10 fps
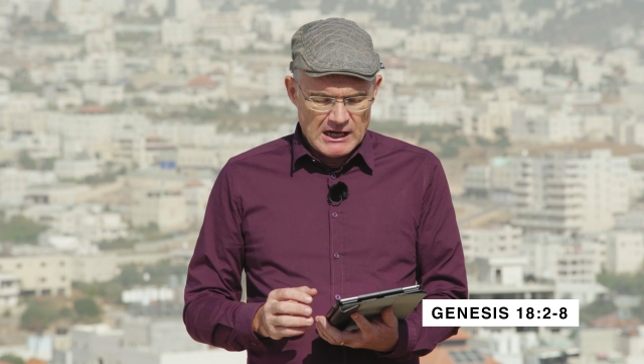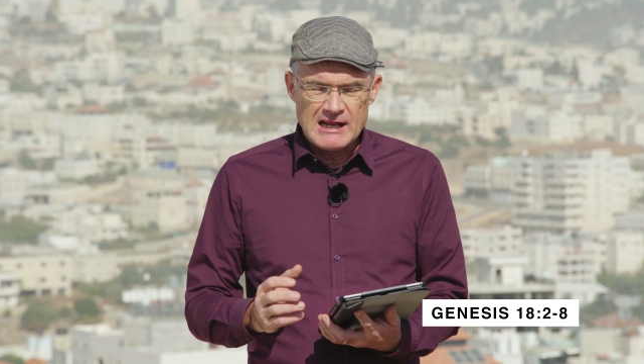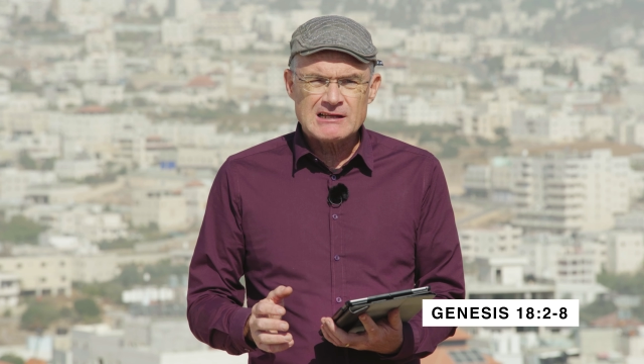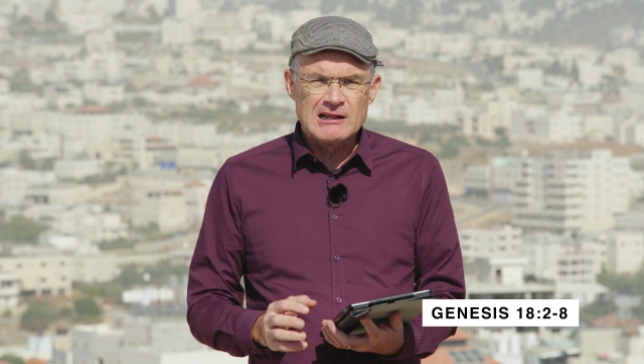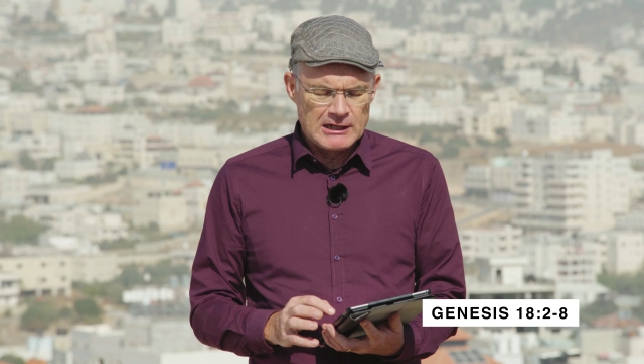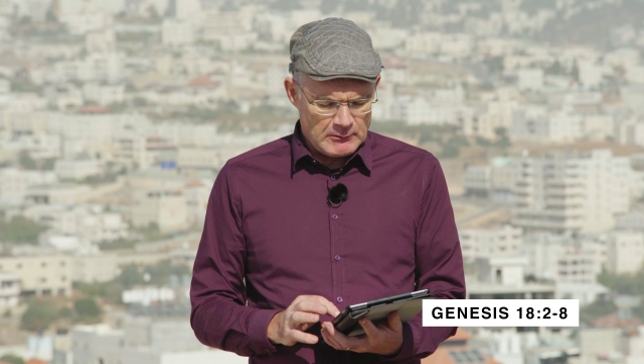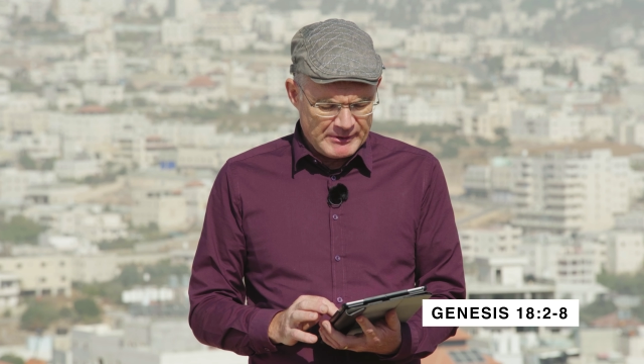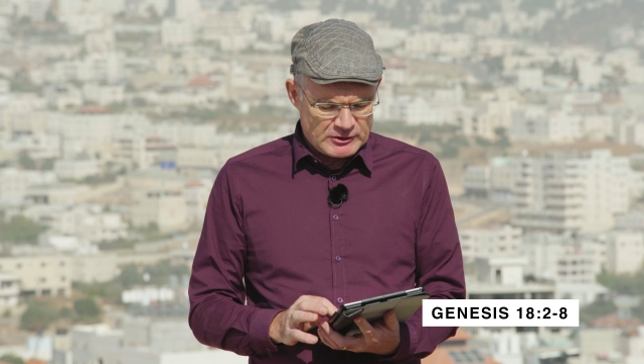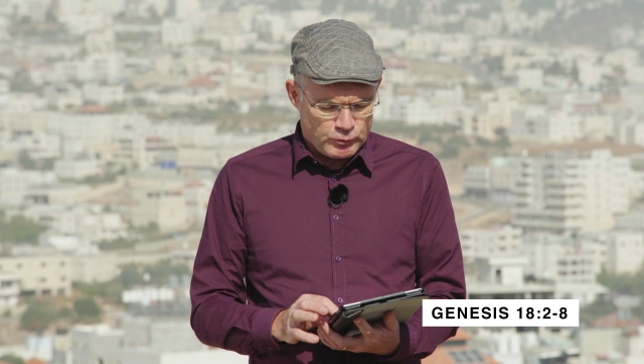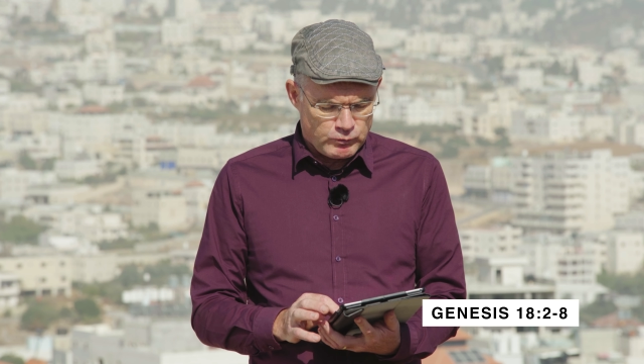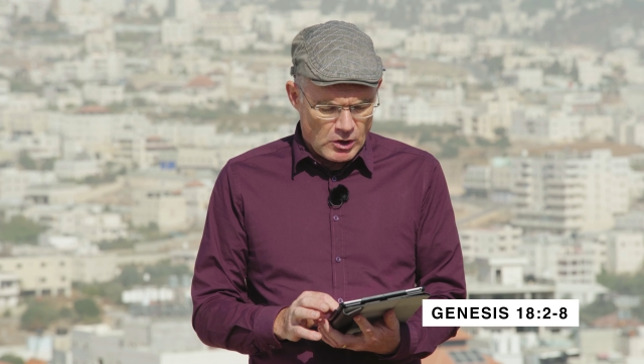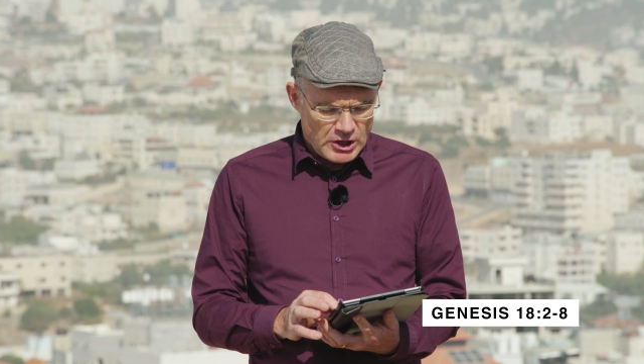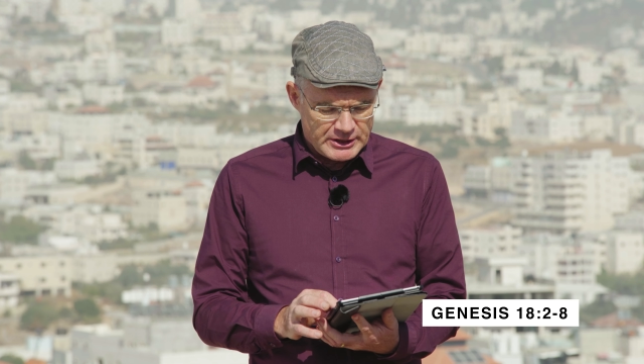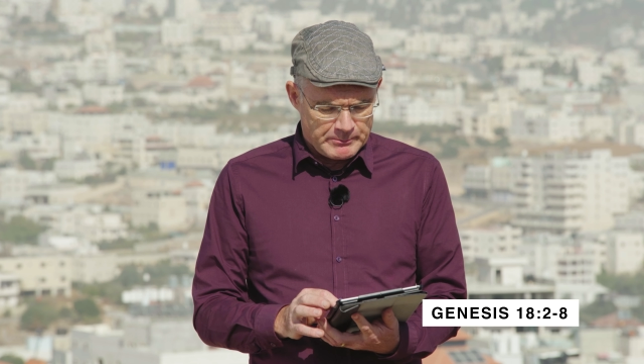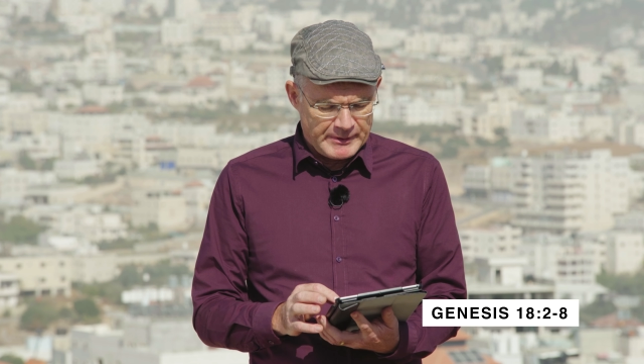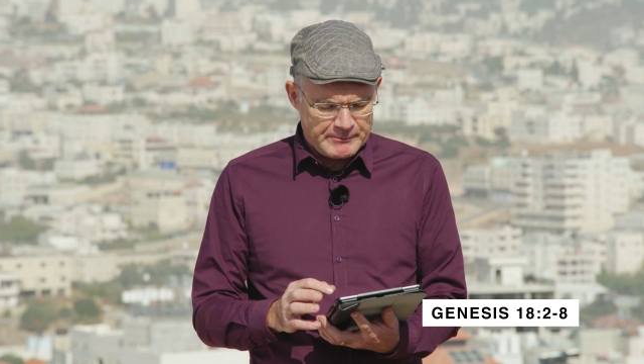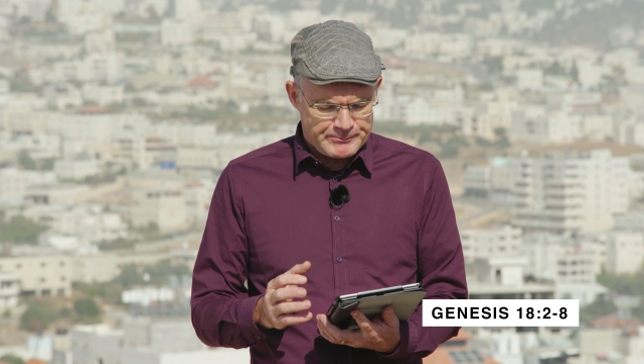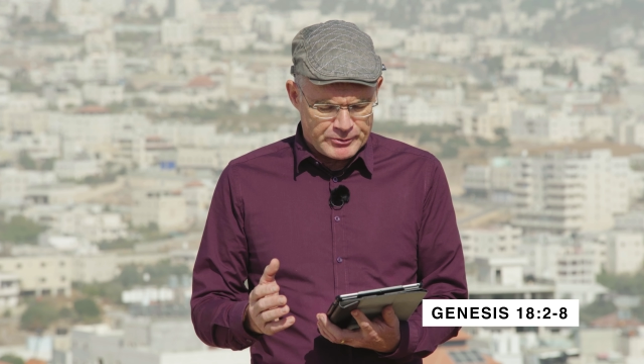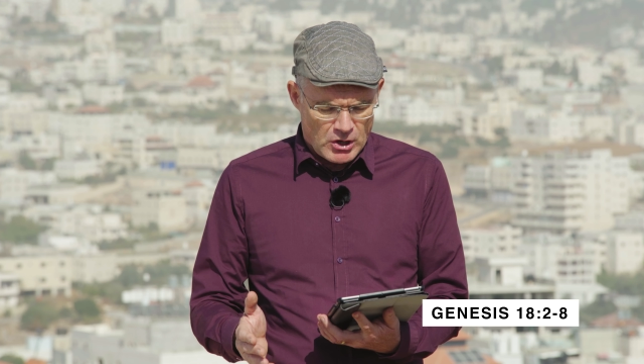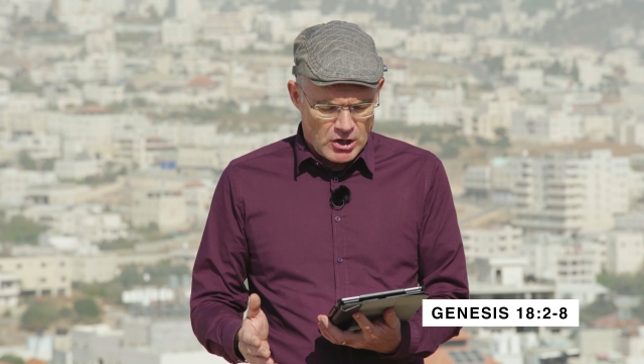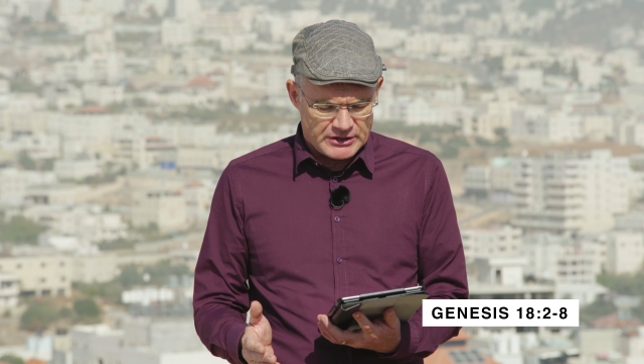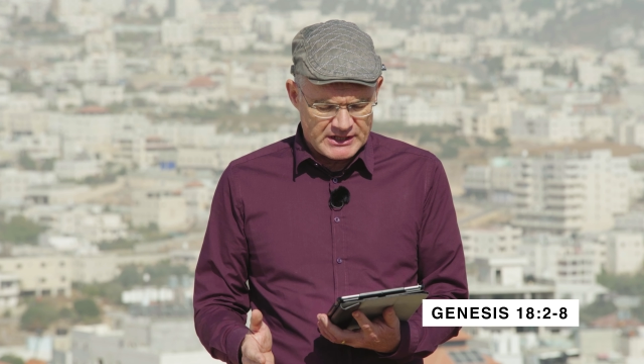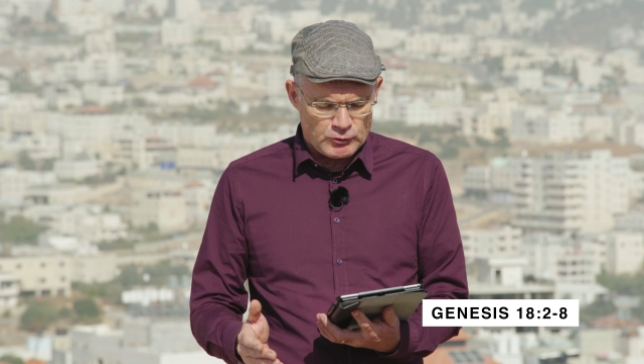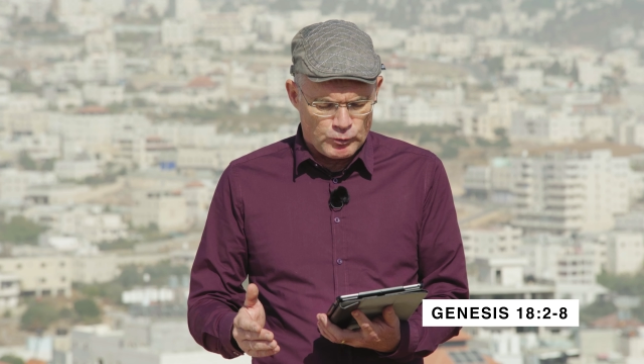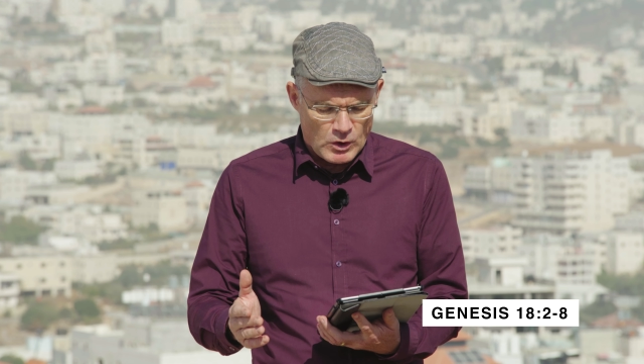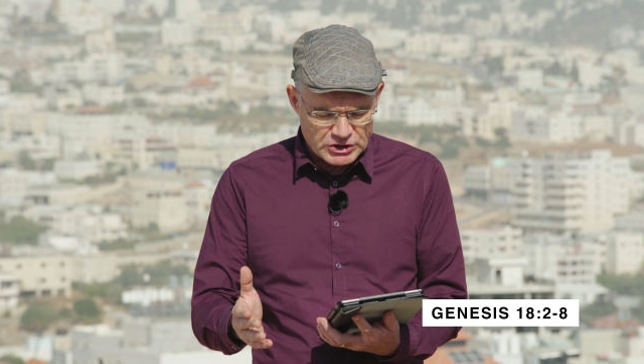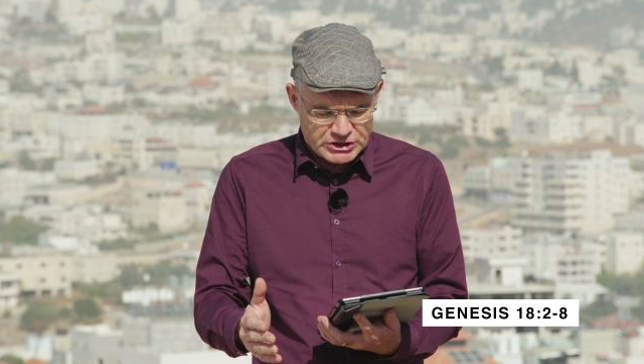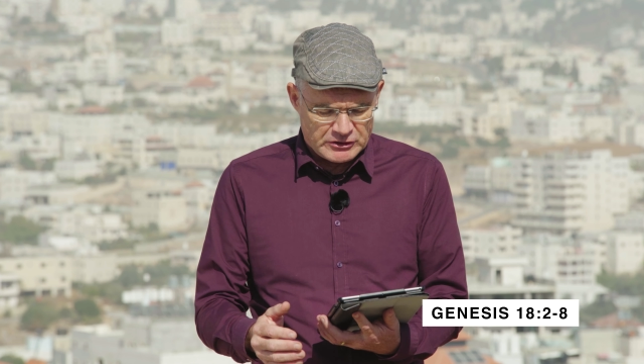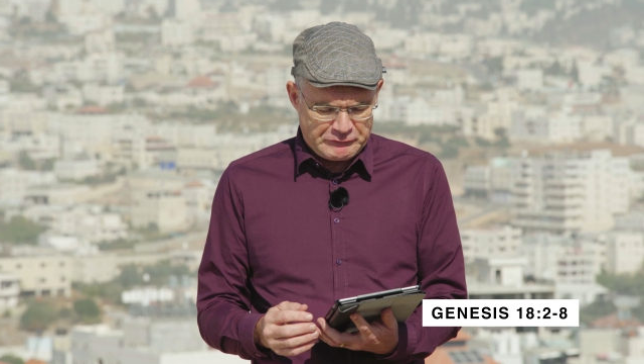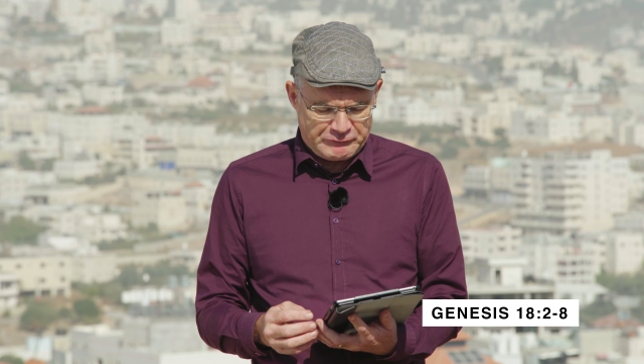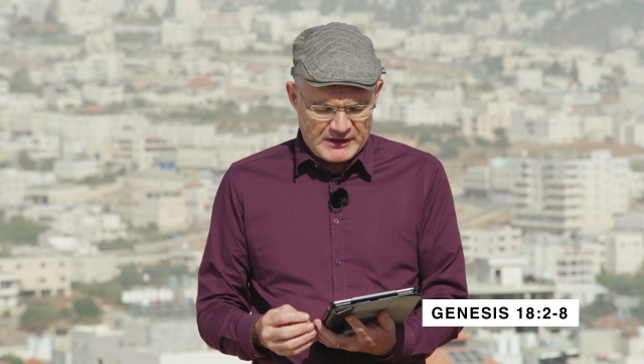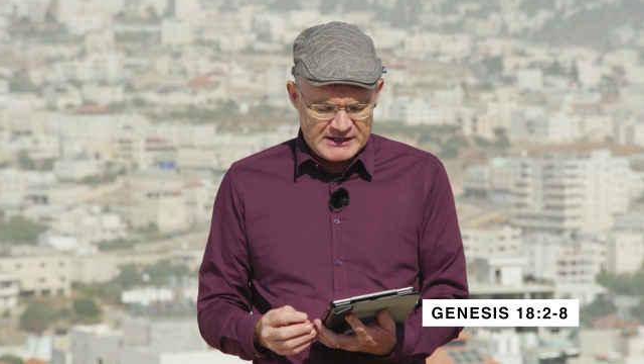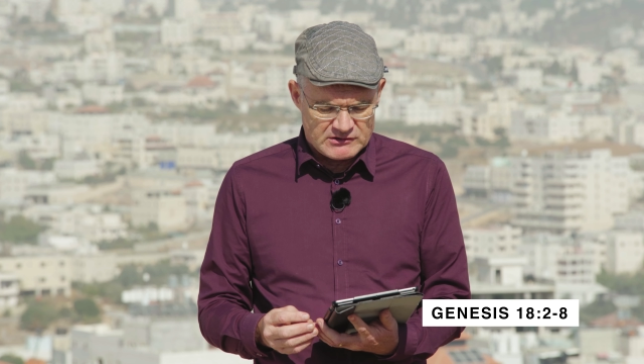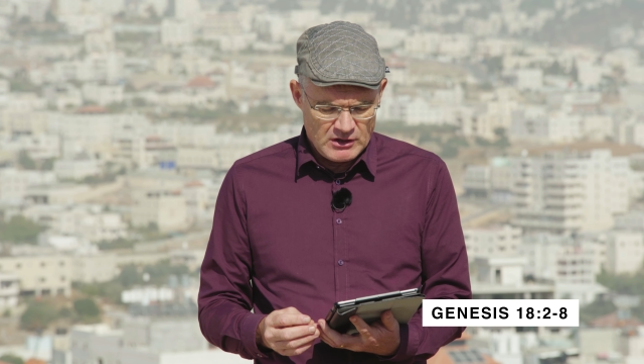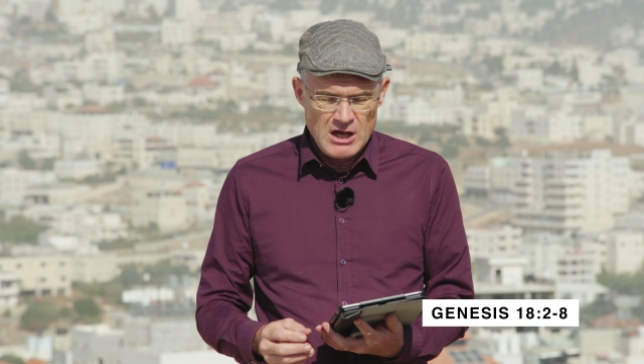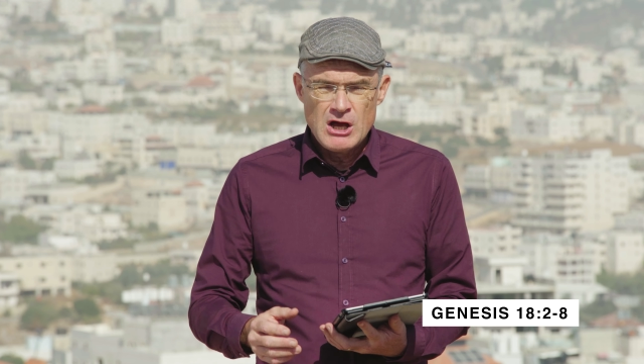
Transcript: Let a little bit water be brought and wash your feet.